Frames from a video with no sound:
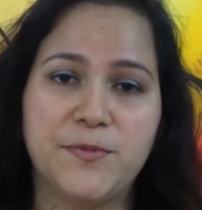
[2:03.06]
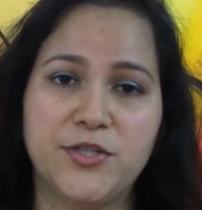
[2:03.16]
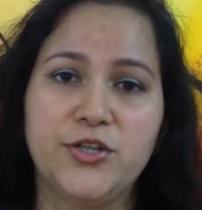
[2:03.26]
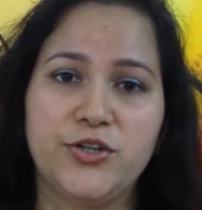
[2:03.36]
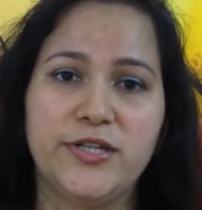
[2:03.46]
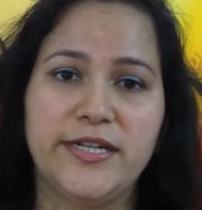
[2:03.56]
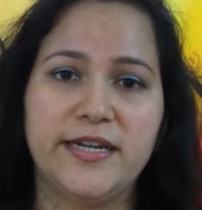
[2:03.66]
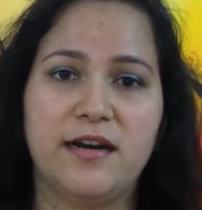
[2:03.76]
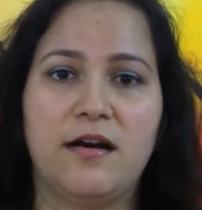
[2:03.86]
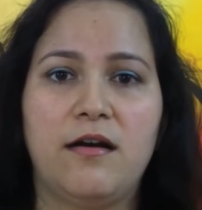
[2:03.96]

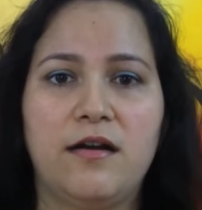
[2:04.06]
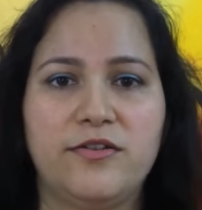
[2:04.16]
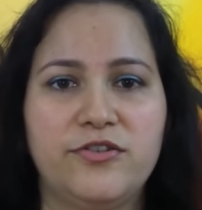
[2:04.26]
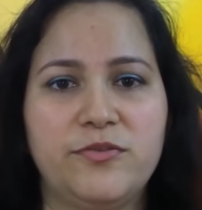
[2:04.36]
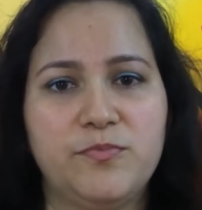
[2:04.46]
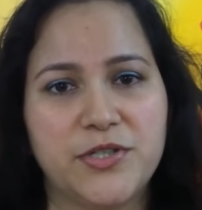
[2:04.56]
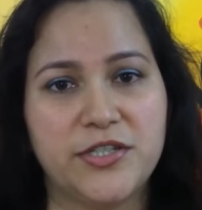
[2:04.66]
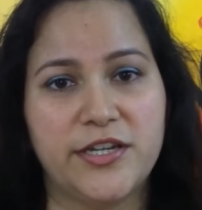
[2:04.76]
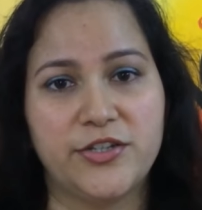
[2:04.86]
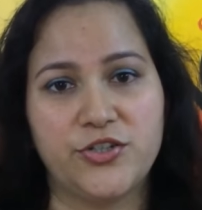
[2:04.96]
absolutely
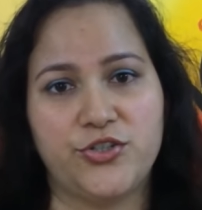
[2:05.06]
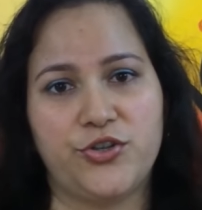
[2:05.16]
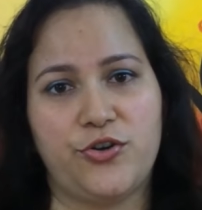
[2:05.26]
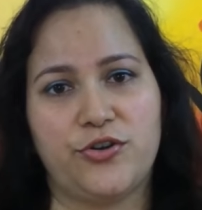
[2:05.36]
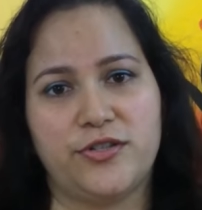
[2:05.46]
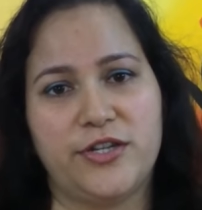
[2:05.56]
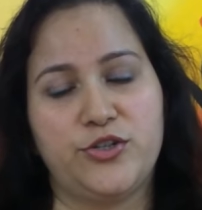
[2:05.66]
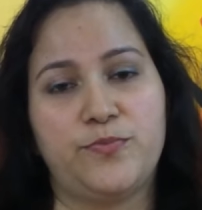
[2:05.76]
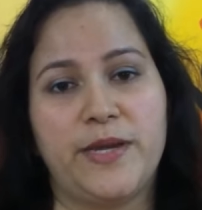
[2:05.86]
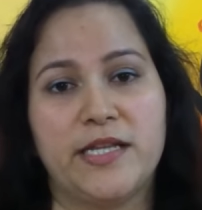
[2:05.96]
100% sure
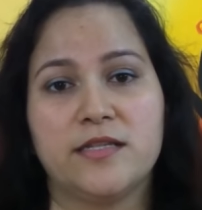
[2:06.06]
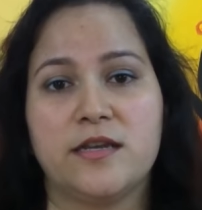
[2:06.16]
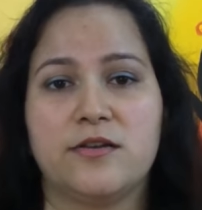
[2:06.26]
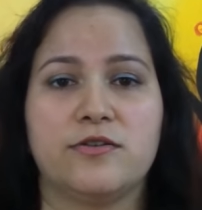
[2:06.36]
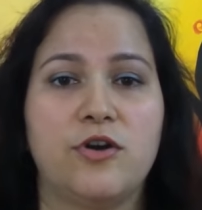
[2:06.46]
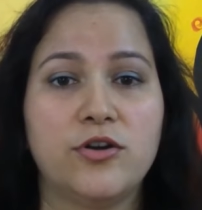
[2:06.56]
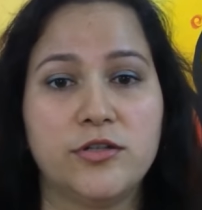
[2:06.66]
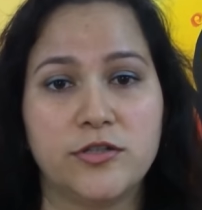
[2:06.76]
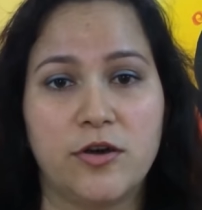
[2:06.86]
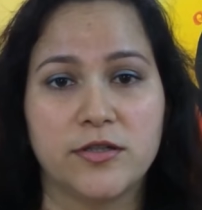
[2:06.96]
that your paints are
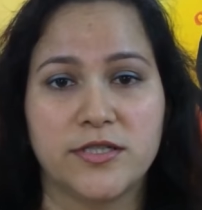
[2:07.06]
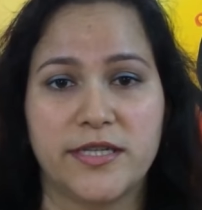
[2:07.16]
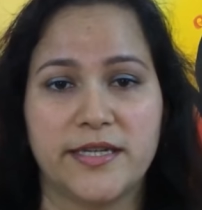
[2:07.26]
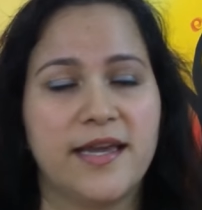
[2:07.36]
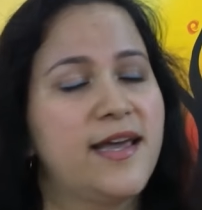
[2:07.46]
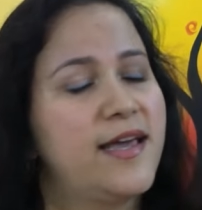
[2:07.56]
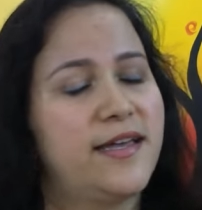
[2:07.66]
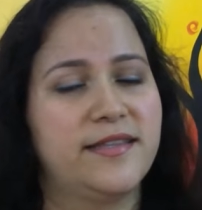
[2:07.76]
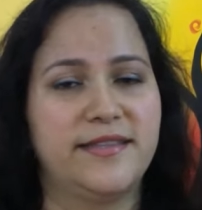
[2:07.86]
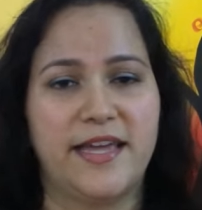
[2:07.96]
not toxic,
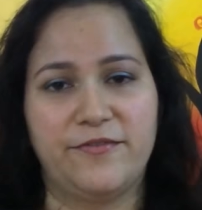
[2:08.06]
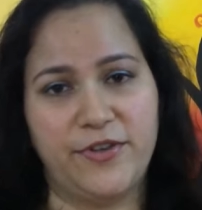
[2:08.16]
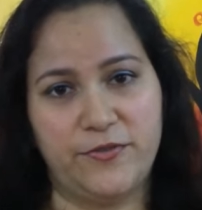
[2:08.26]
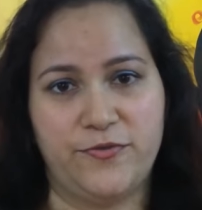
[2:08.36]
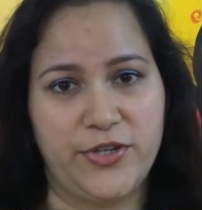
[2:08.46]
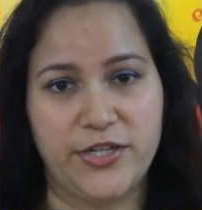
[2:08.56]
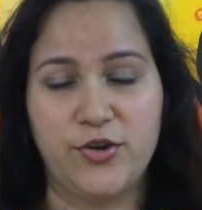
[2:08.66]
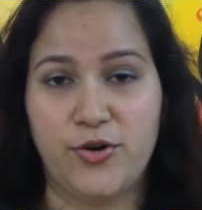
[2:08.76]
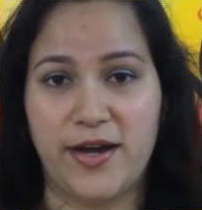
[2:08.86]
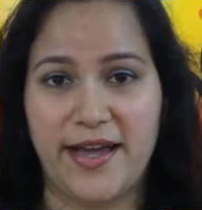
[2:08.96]
then feel free,
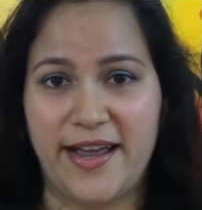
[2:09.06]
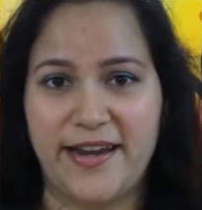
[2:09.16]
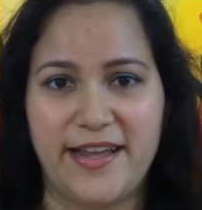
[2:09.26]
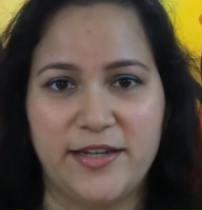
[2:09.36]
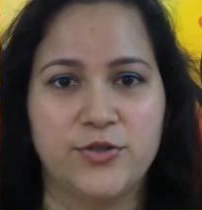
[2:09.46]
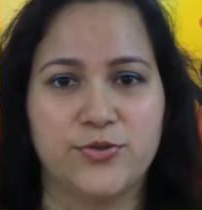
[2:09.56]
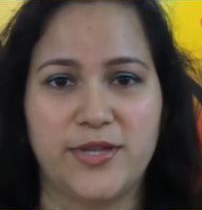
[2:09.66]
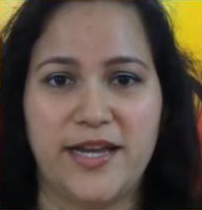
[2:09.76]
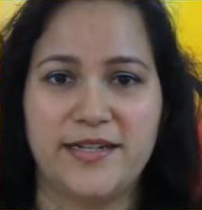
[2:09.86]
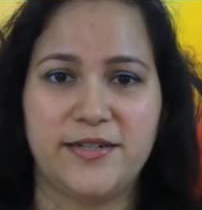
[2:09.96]
go ahead and do
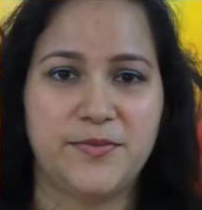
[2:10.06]
that.